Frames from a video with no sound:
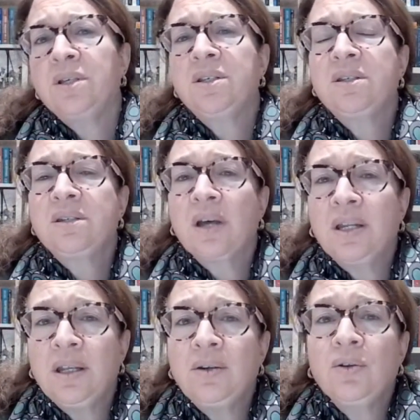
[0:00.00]

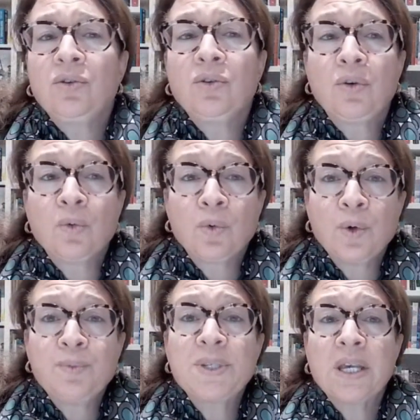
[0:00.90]
studied the
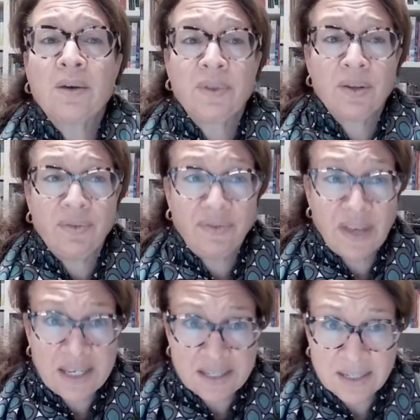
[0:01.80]
groups of the
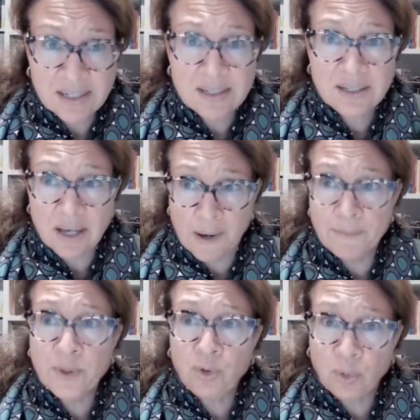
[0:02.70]
faces
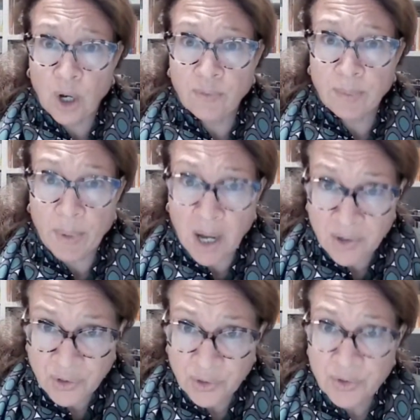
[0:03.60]
of the 12
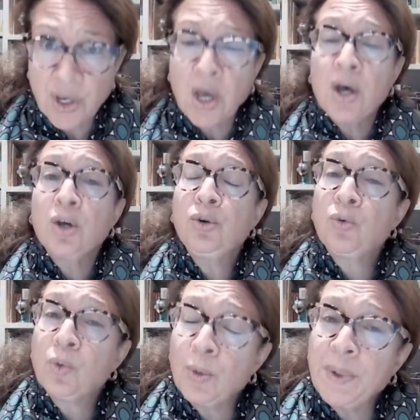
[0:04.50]
apostles,
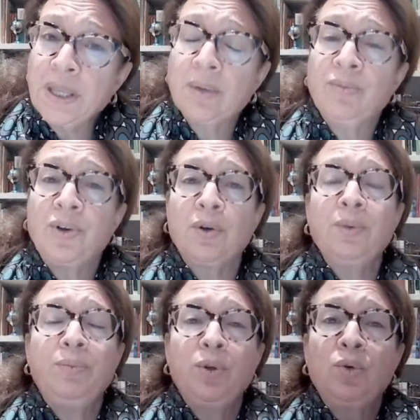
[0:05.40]
grouping them
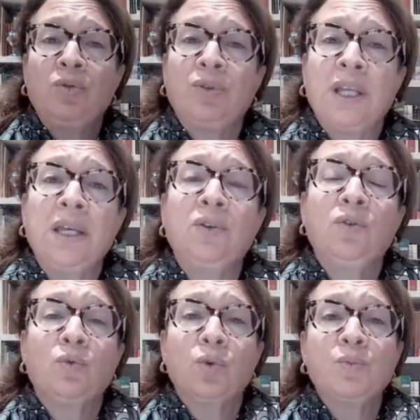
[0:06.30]
very beautifully
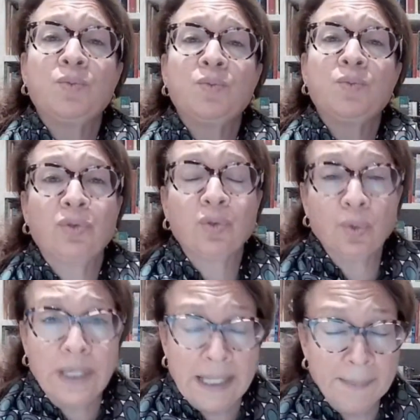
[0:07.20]
into groups of
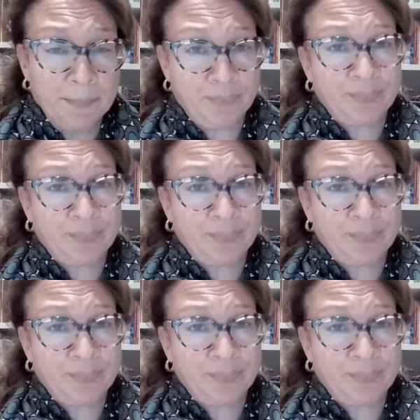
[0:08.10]
three.